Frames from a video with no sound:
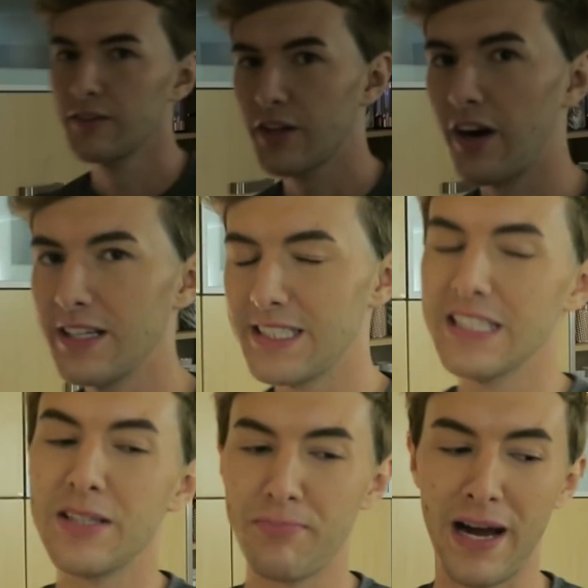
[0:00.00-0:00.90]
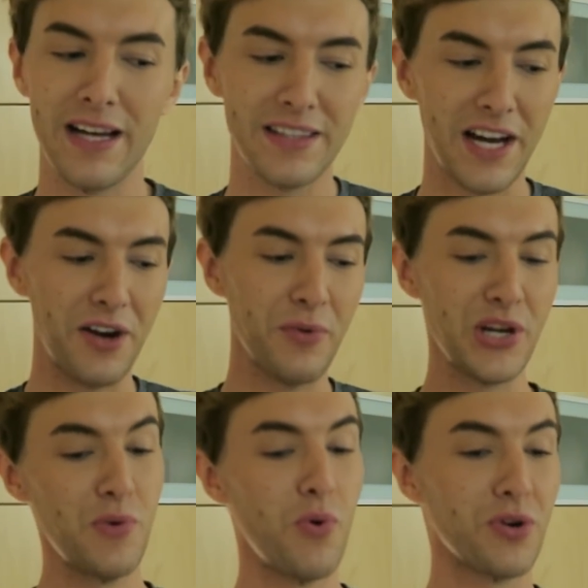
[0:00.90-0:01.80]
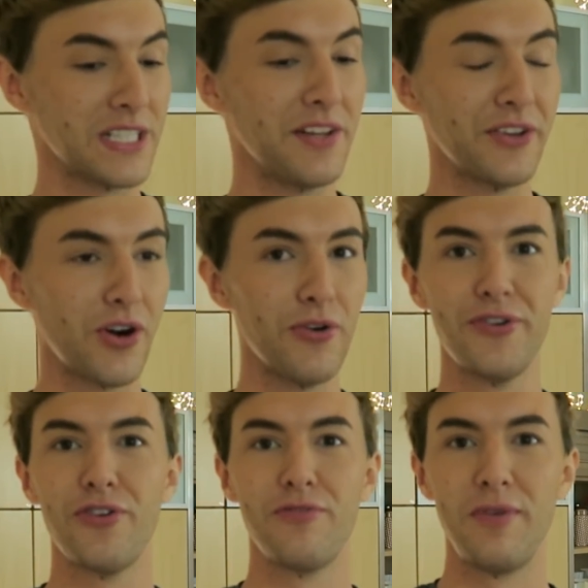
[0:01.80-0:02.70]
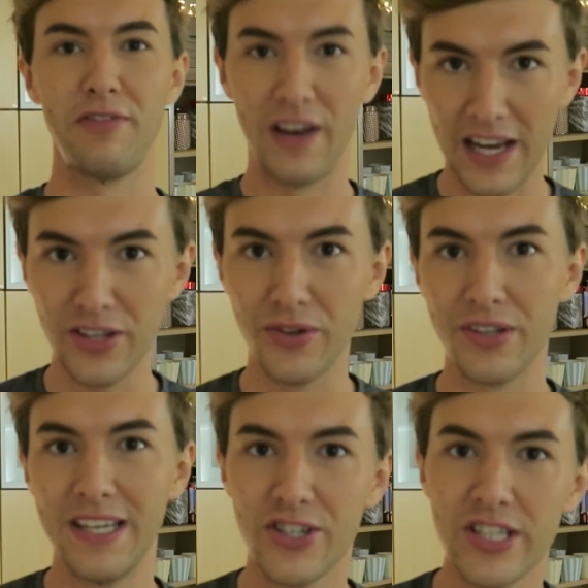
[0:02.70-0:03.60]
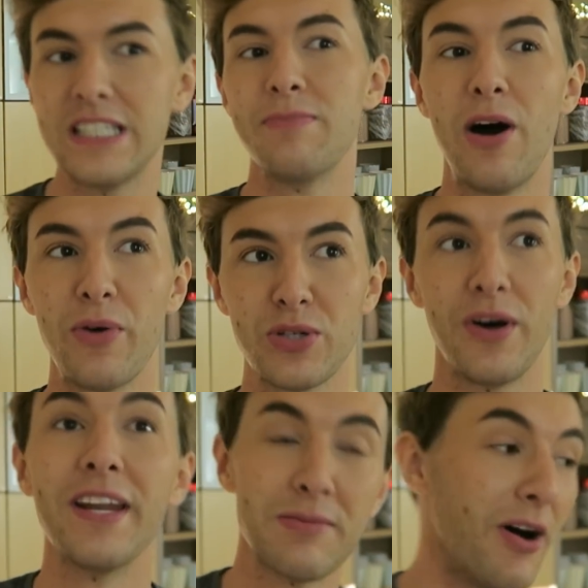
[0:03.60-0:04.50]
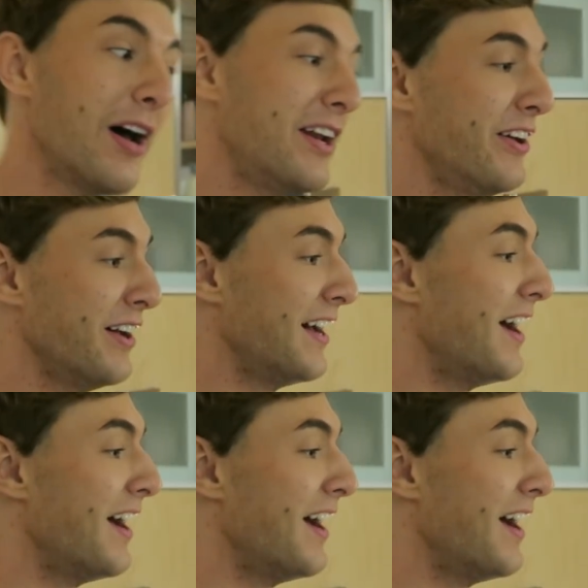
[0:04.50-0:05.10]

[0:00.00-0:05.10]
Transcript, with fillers: Guys, is it bad that when you walk down the corridor of my flat, you can literally smell which one is mine?